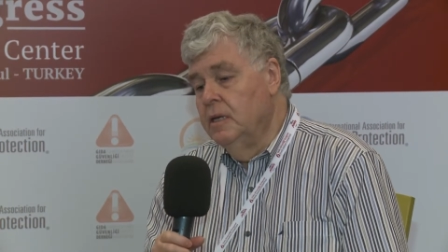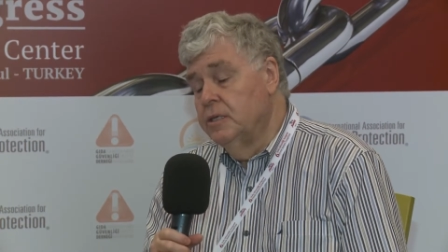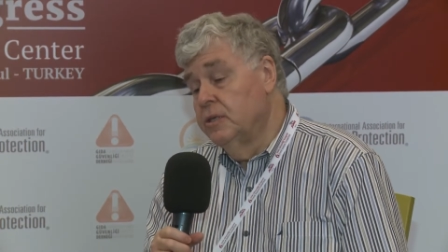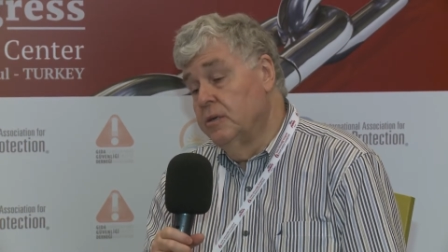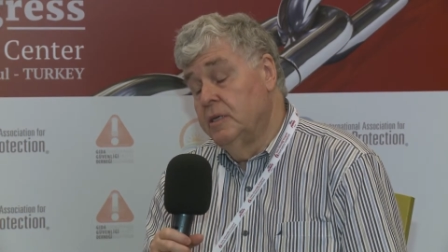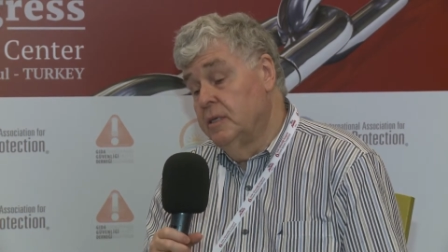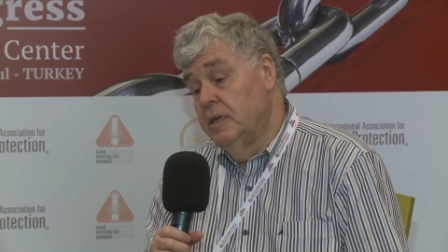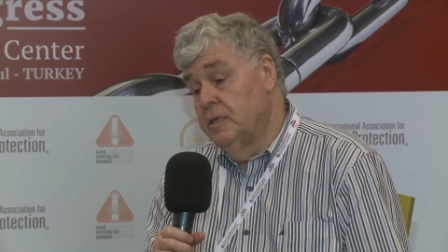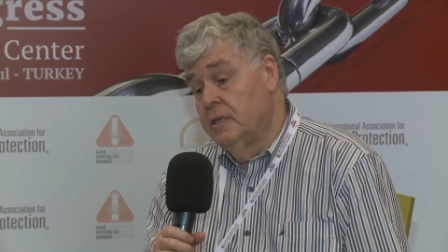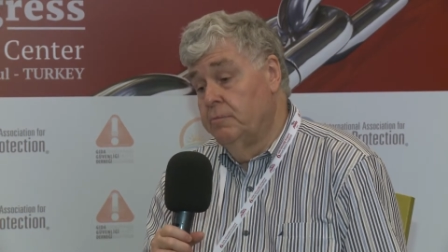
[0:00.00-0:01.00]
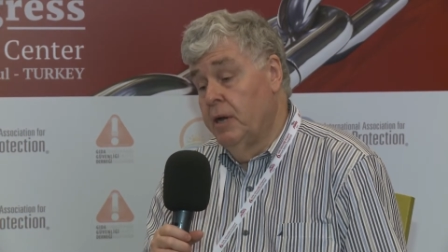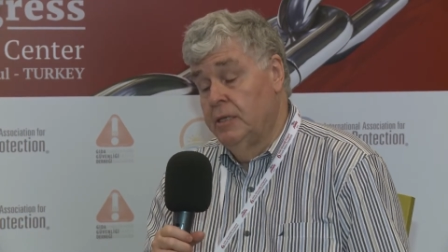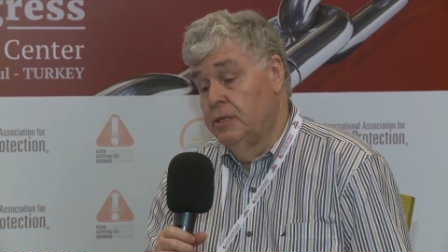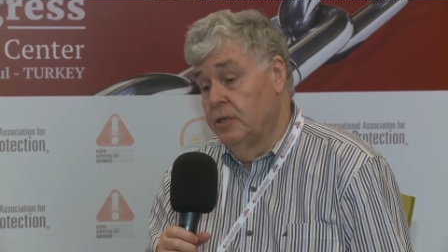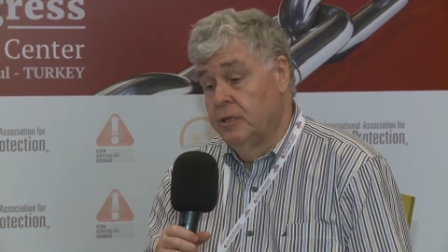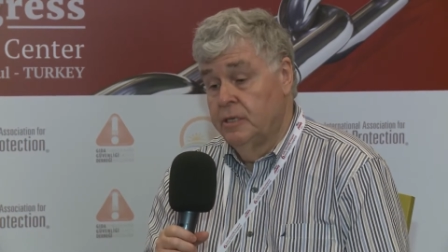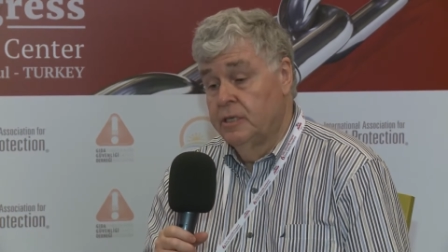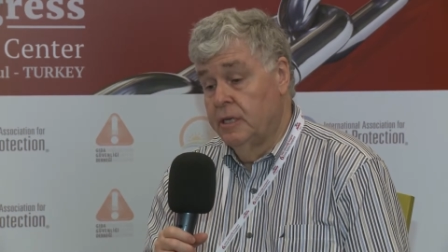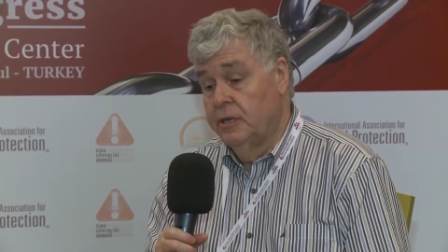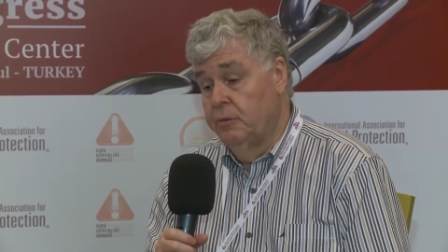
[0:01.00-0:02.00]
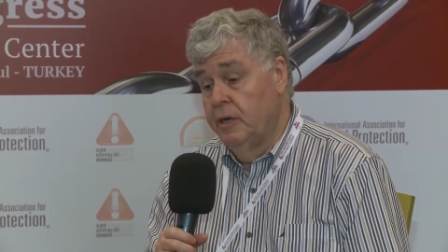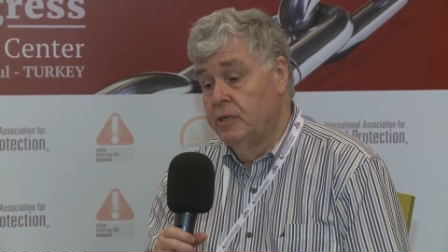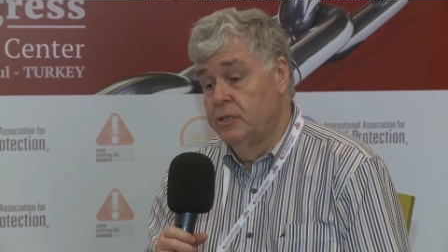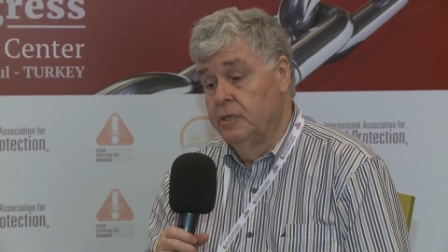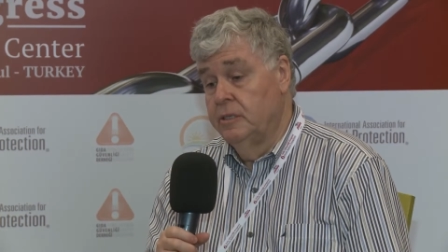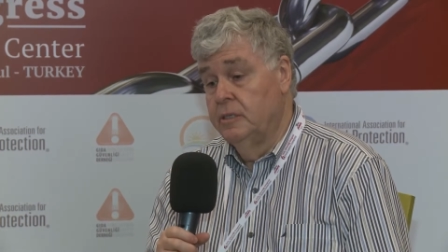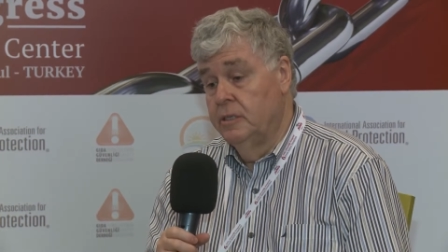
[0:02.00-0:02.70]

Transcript: So it, it depends on the situation.